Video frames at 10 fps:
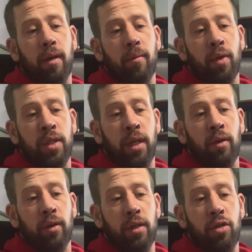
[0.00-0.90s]

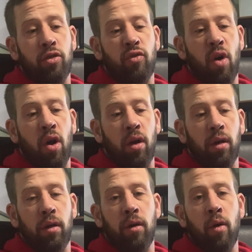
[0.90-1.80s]
particularly
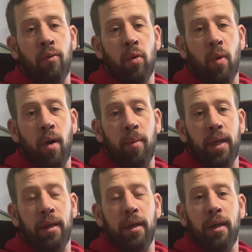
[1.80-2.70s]
strong,
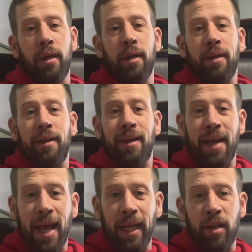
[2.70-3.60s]
overwhelming,
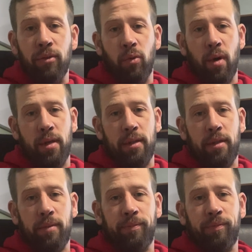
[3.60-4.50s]
negative ones.